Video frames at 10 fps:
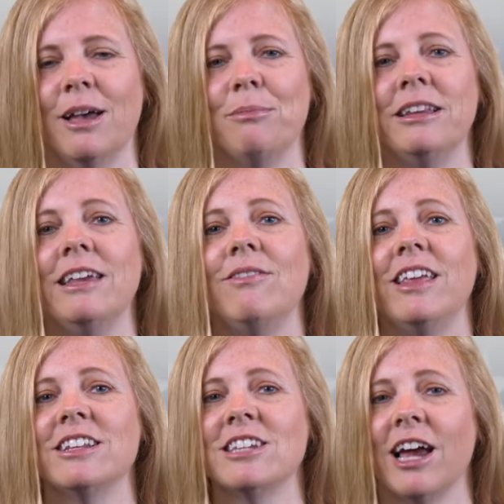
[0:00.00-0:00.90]
I believe
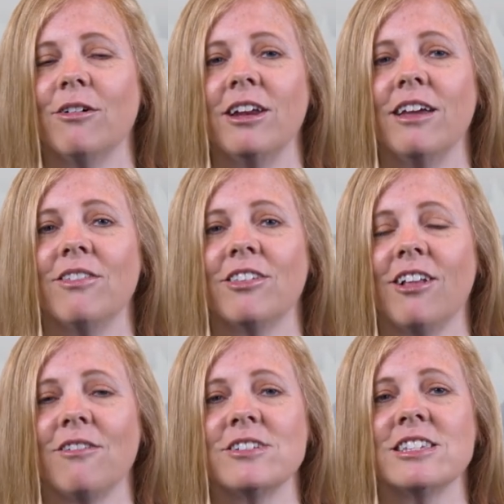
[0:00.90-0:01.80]
the integrity of this
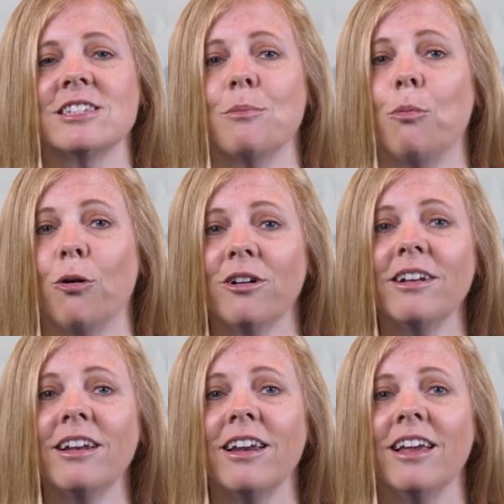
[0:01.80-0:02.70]
office is
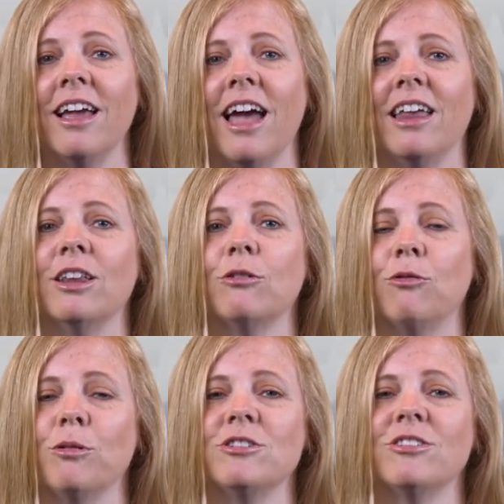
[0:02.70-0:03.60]
important and look
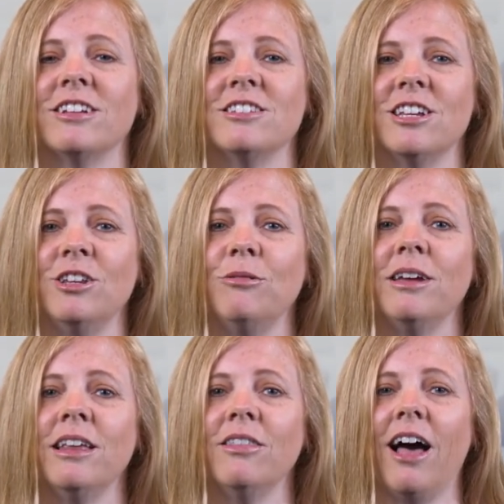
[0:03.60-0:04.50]
forward to
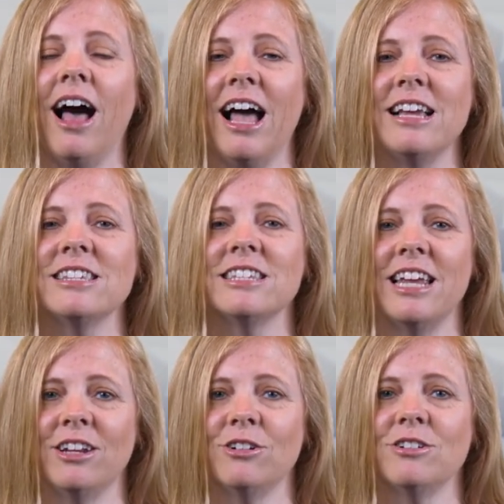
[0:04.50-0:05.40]
continuing the high
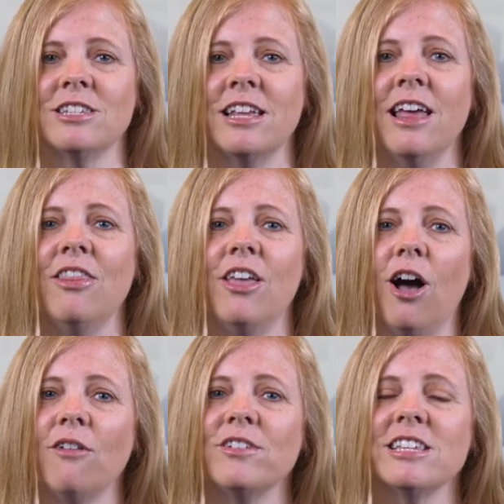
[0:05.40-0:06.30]
standards the
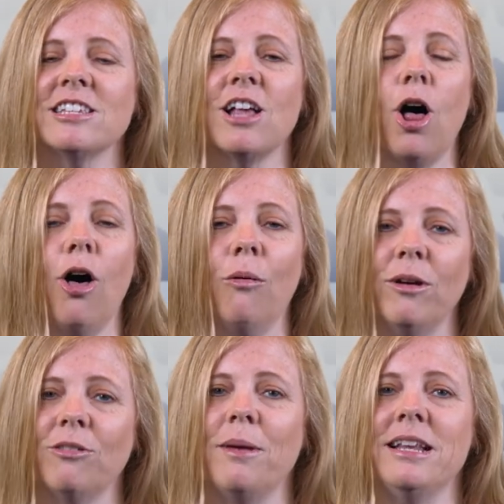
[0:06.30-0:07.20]
office has
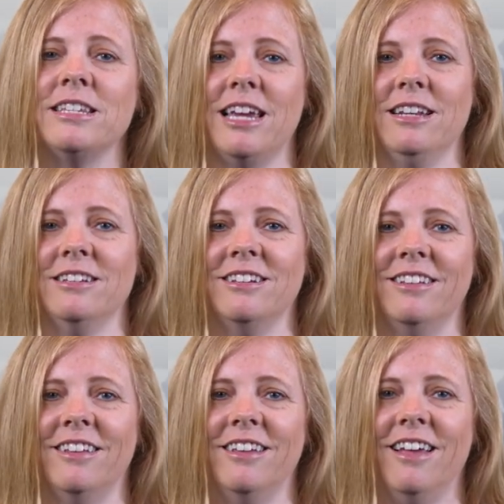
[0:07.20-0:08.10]
always maintained.
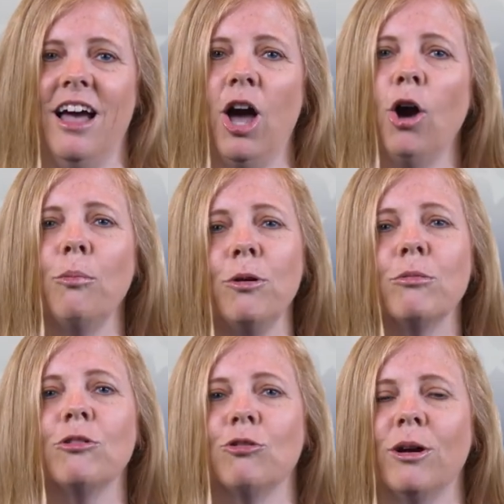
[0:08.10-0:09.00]
I hope you
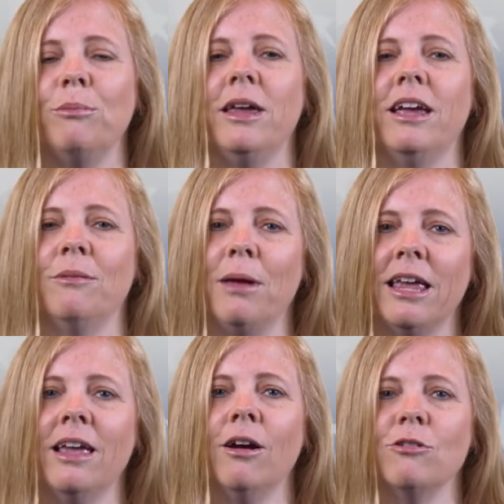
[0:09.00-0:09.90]
will join me in
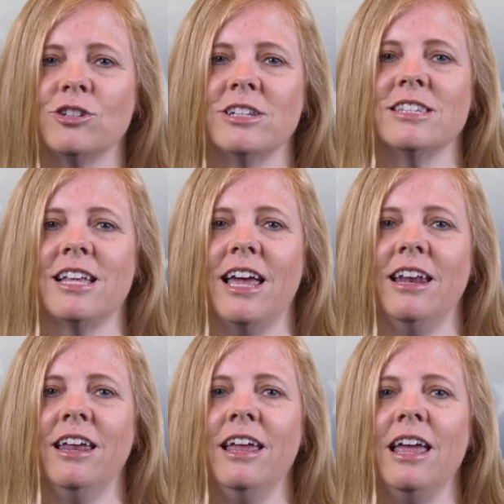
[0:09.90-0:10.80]
making Oceanside